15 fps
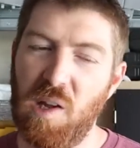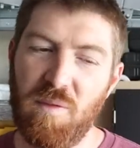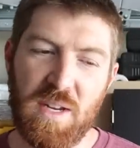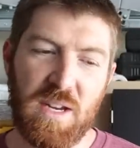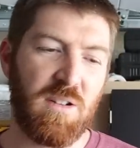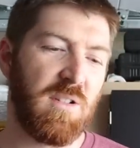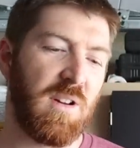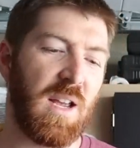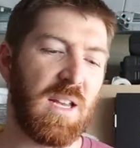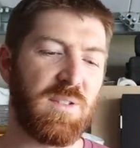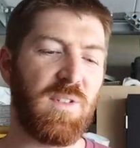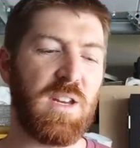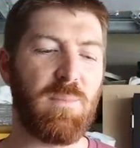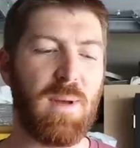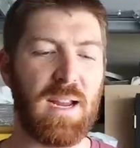Love to hear you guys'
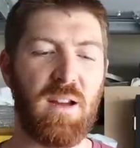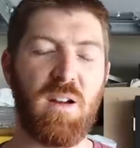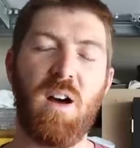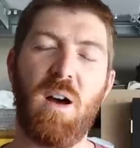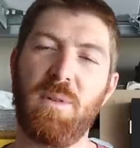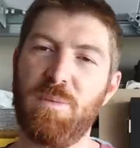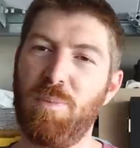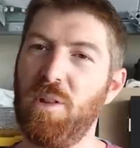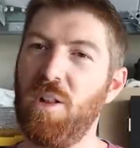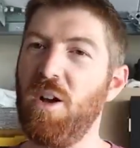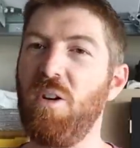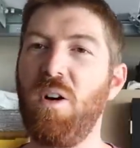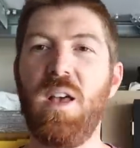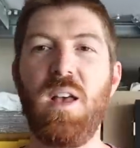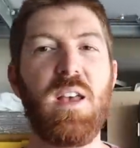feedback and comments
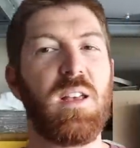below.